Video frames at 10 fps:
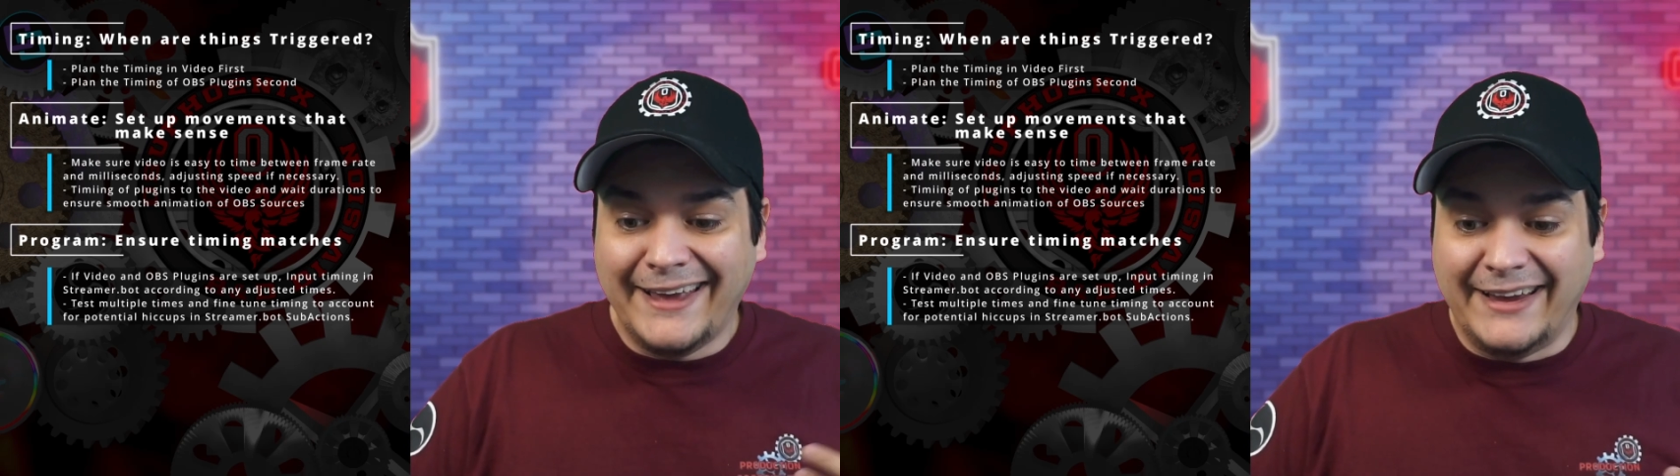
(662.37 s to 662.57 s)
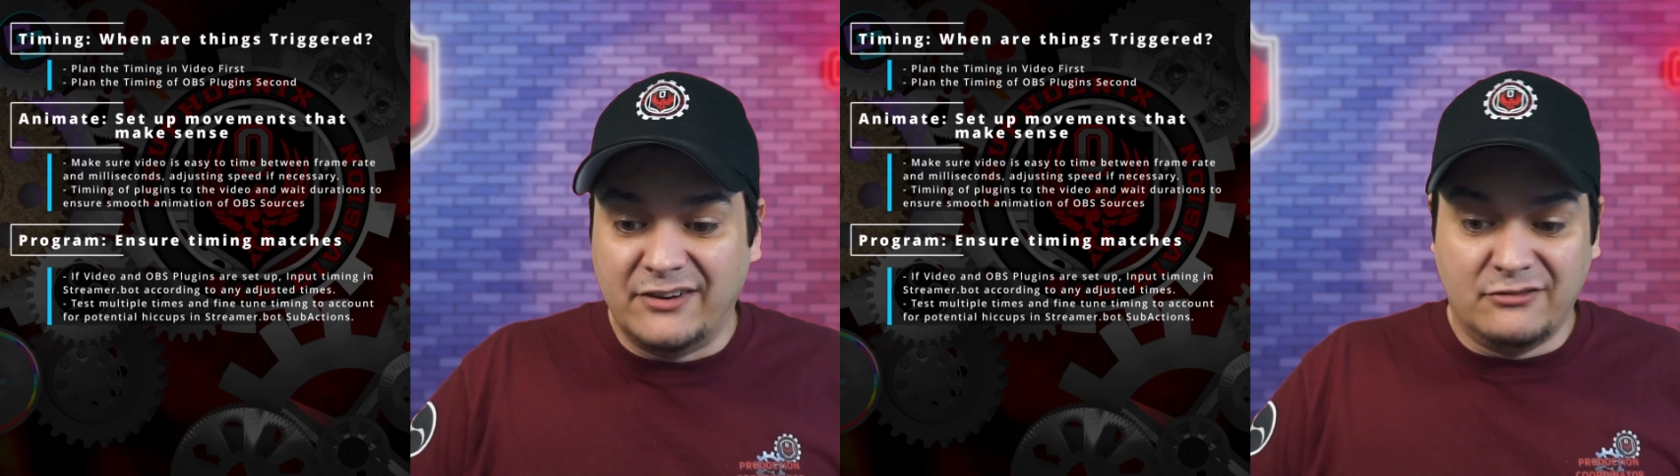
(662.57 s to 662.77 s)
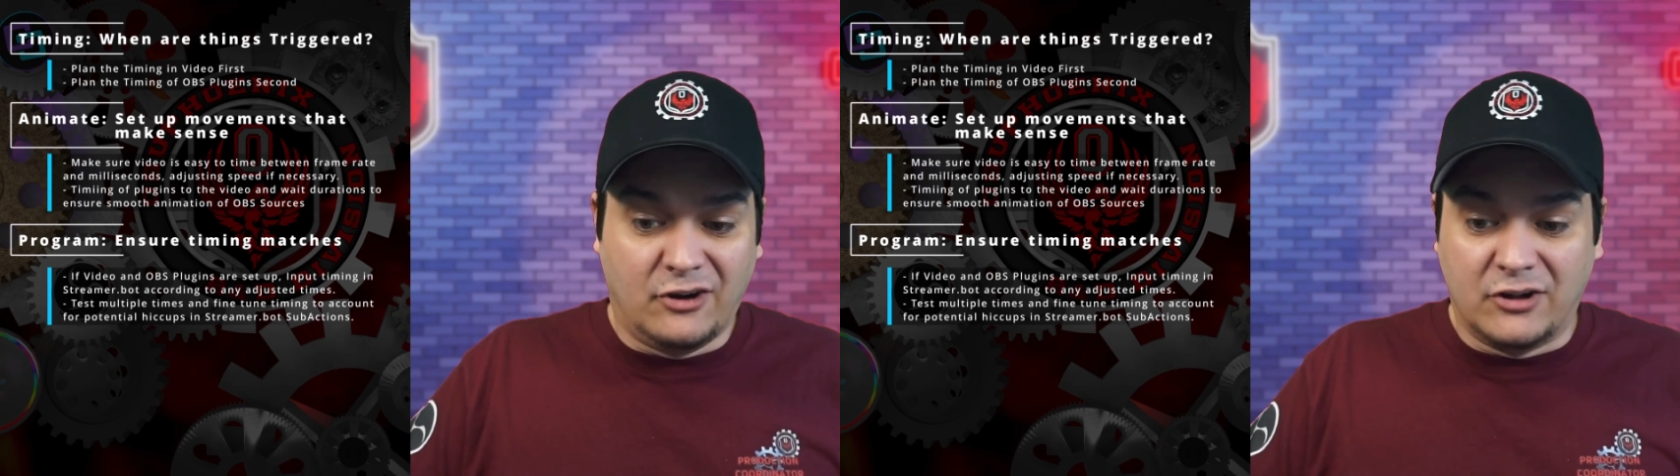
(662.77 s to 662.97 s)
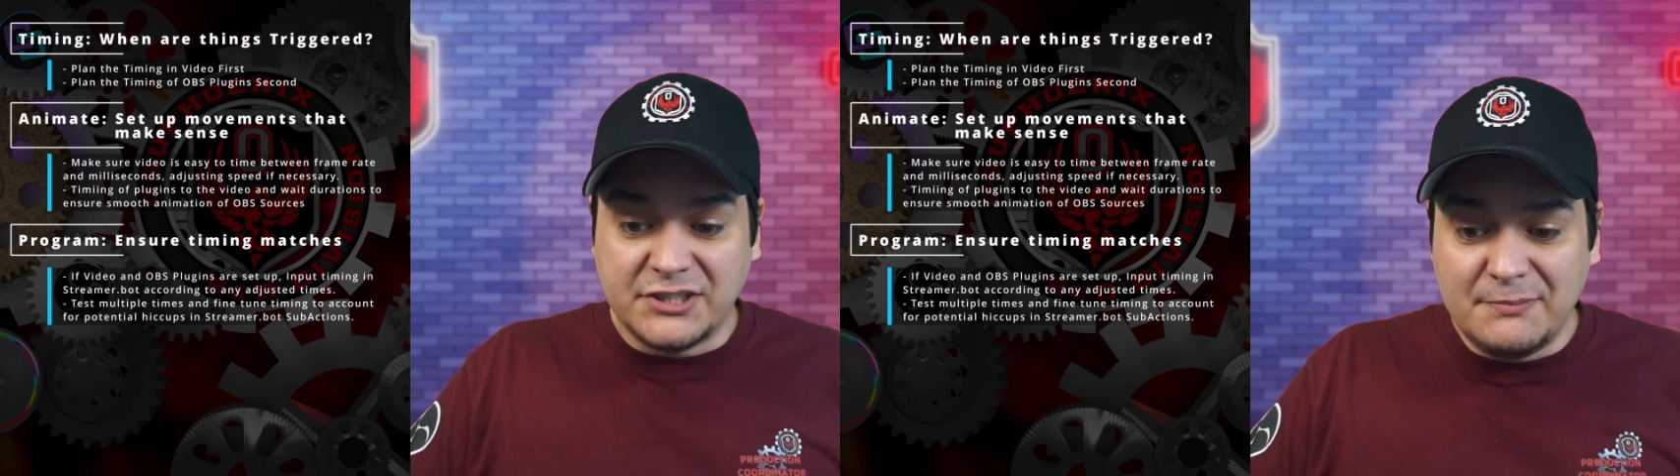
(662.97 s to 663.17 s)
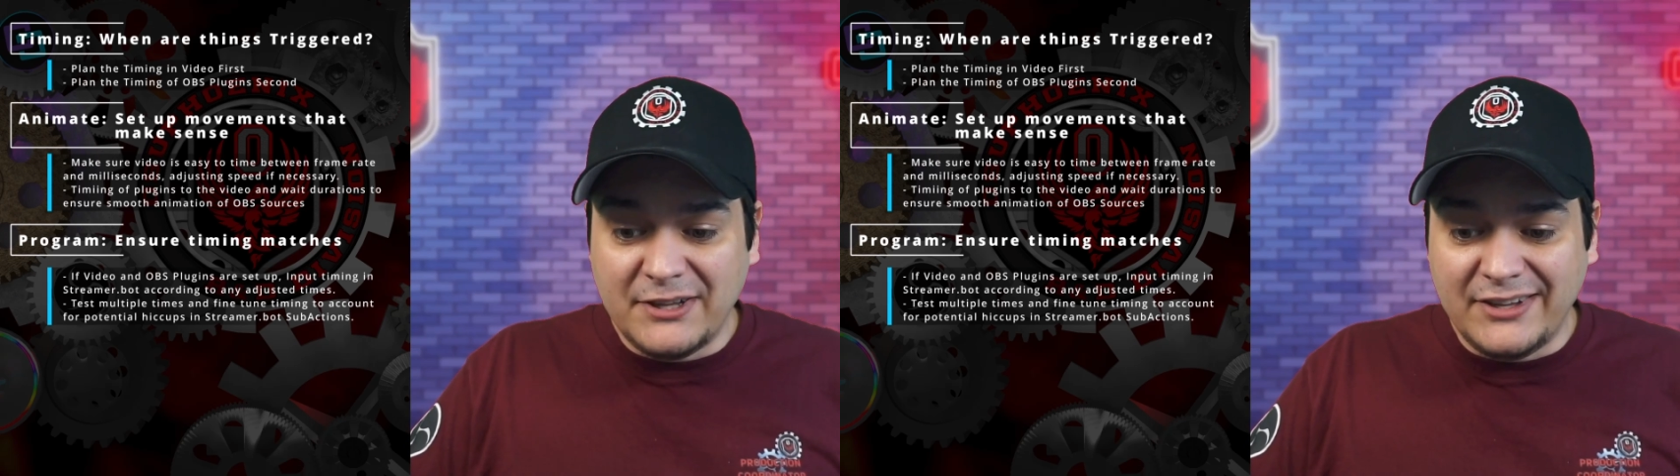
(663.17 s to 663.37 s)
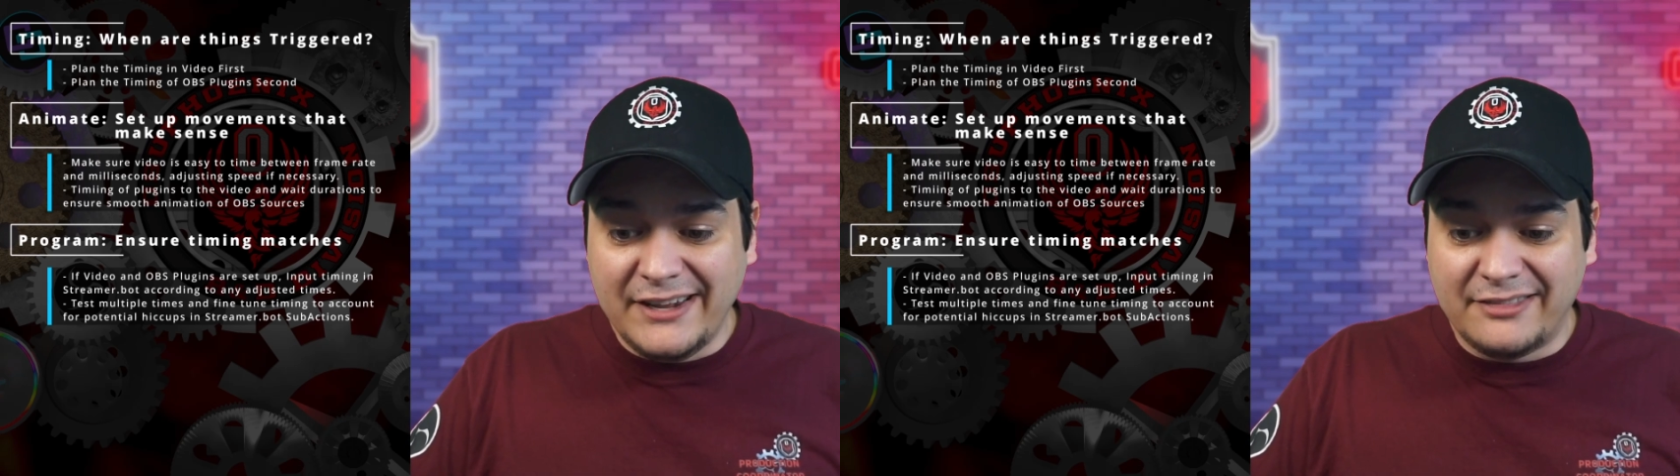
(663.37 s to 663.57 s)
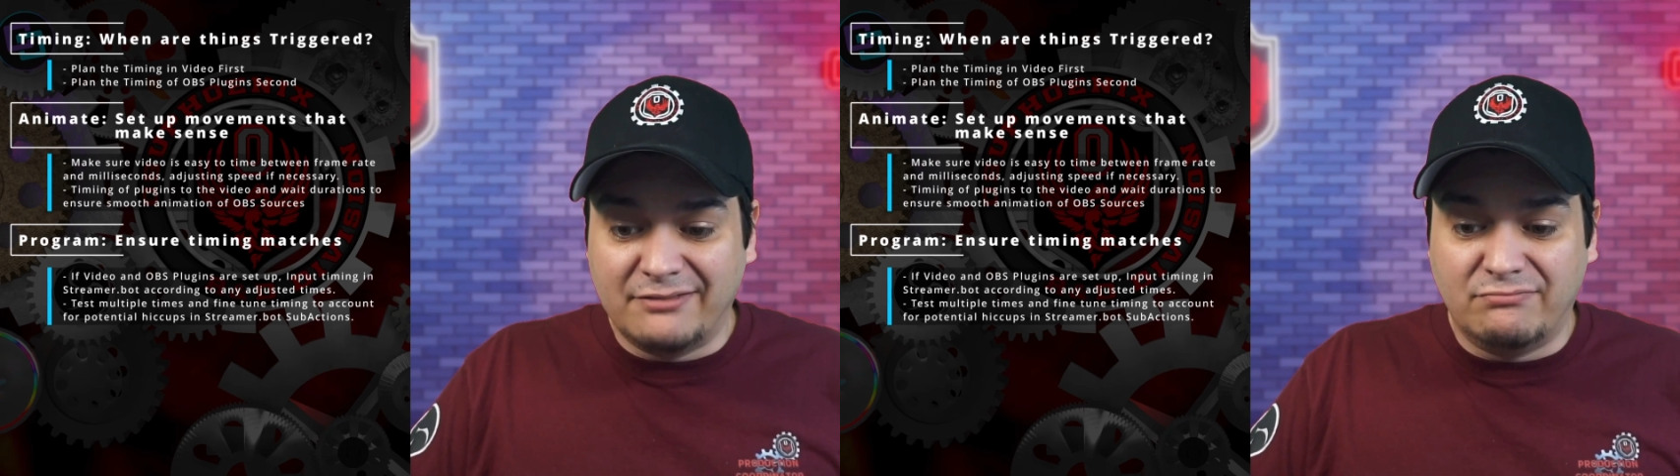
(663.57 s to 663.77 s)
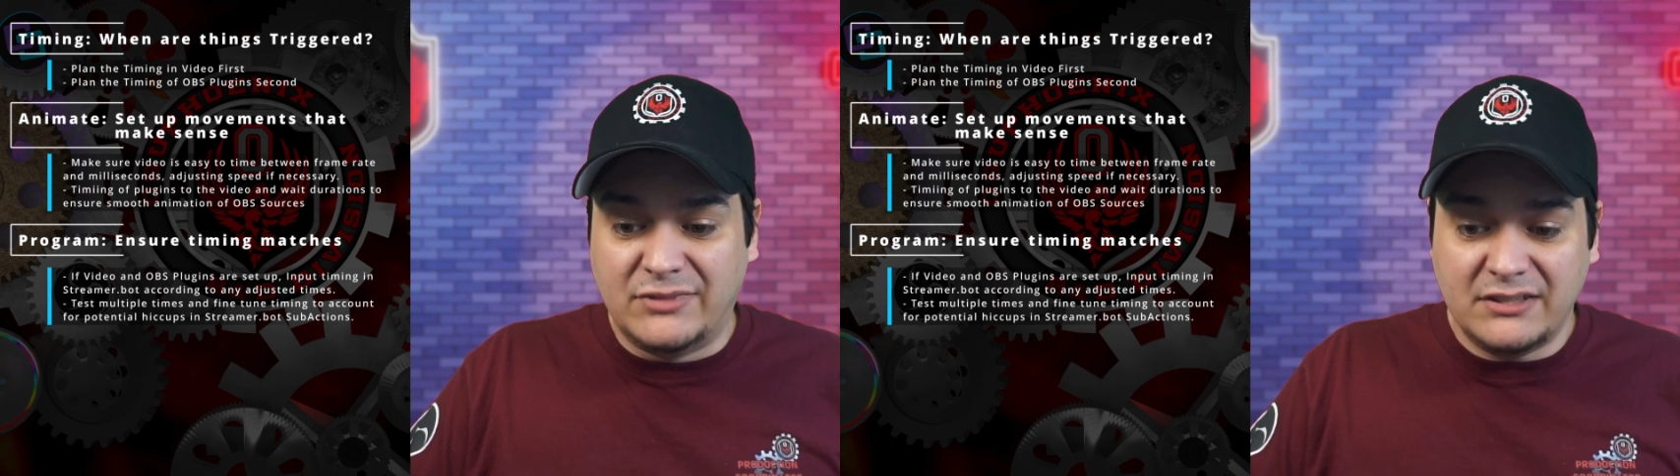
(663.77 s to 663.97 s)
And ultimately,
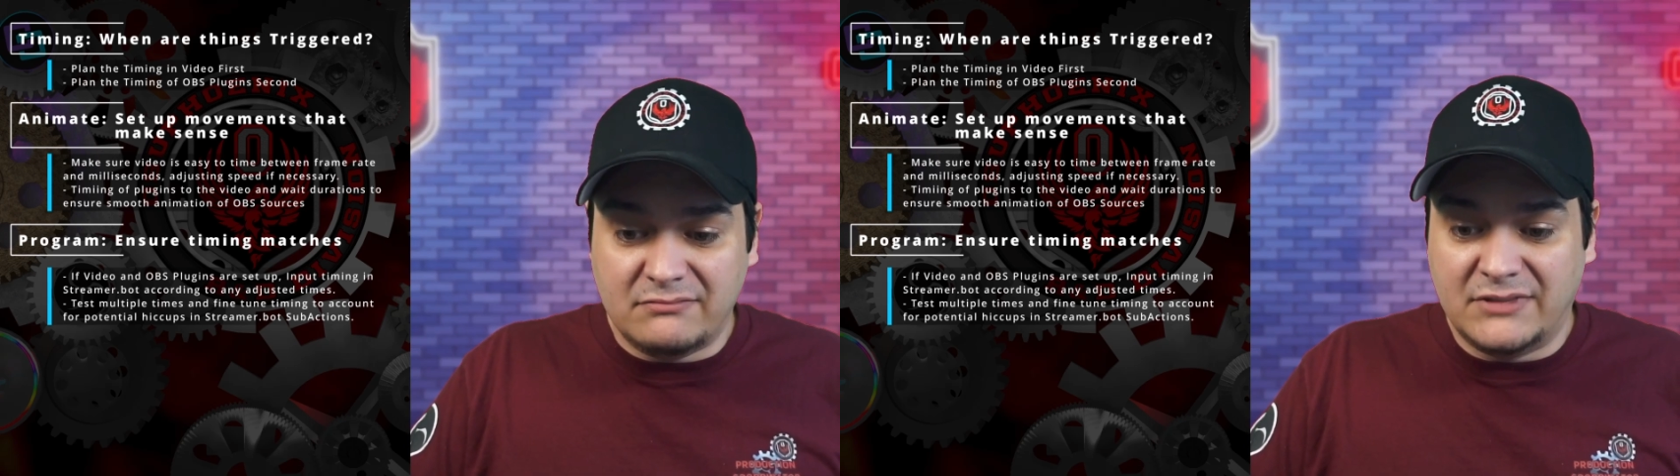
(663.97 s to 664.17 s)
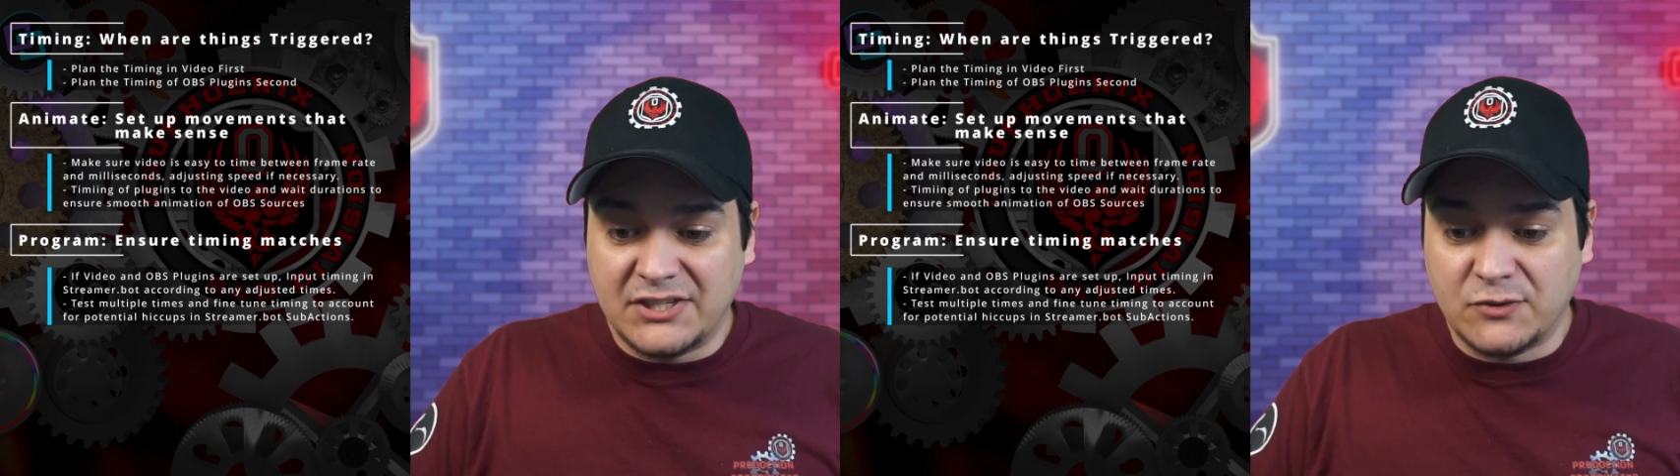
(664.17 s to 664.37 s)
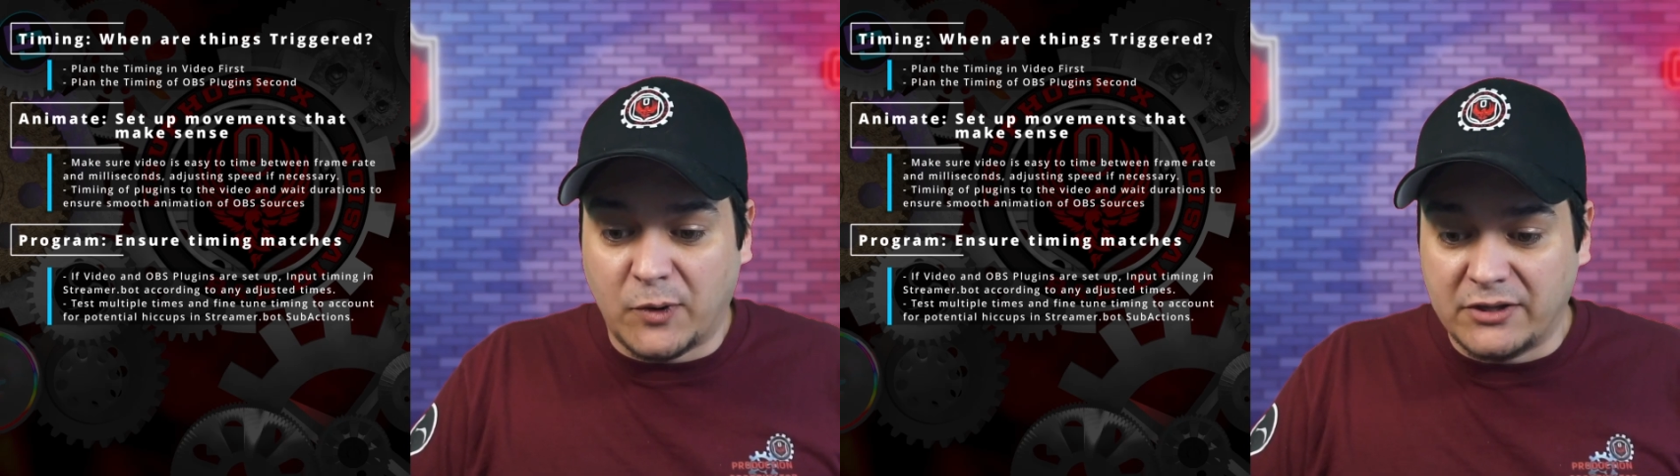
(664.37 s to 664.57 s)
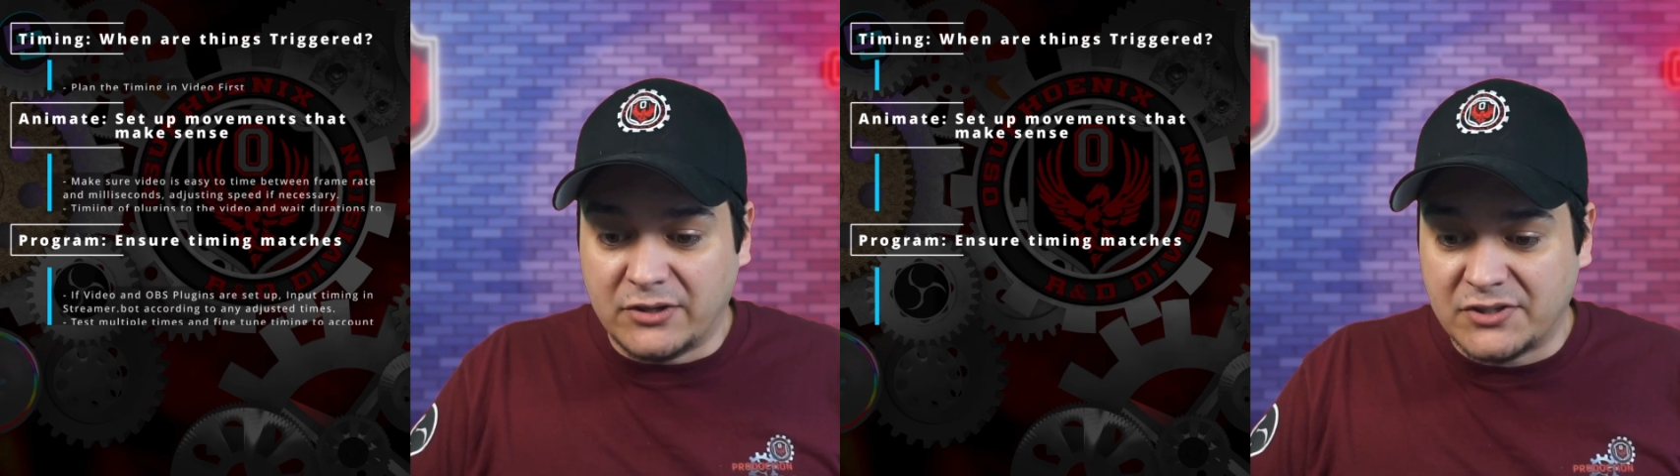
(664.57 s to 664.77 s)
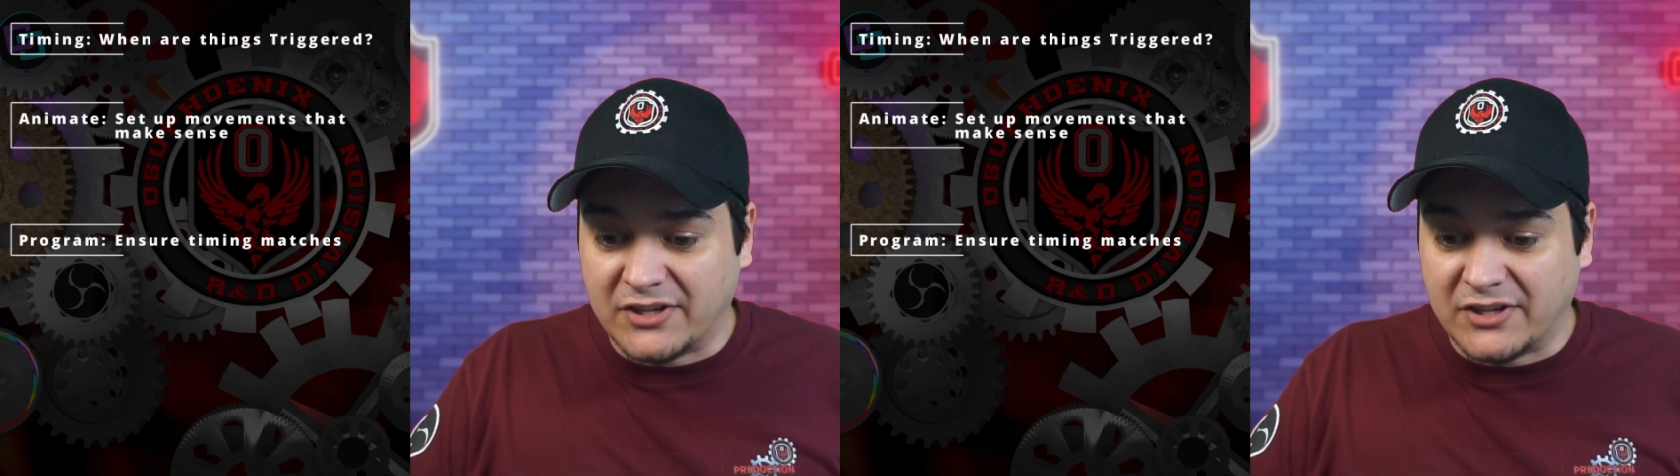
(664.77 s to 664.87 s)
this is what it looks